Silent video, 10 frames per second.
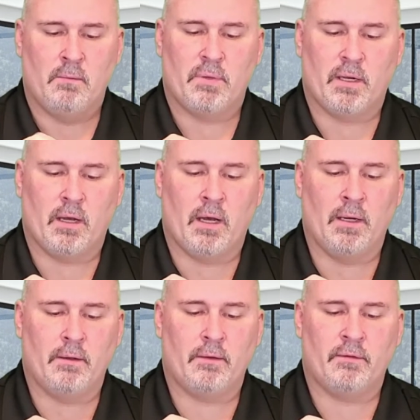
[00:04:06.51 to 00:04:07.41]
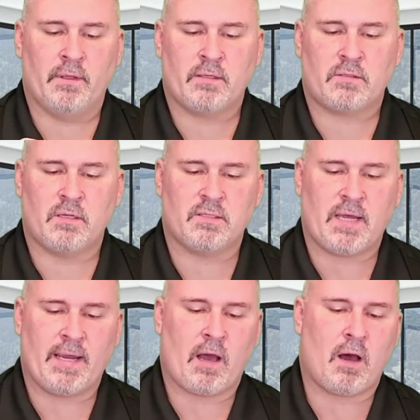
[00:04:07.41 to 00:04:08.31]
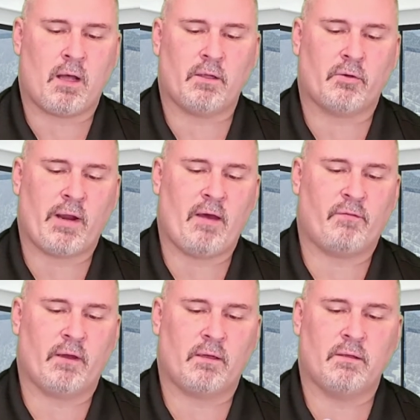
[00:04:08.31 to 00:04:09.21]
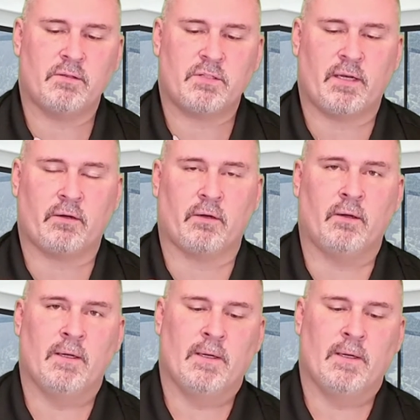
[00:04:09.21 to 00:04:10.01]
But this is a holographic sticker.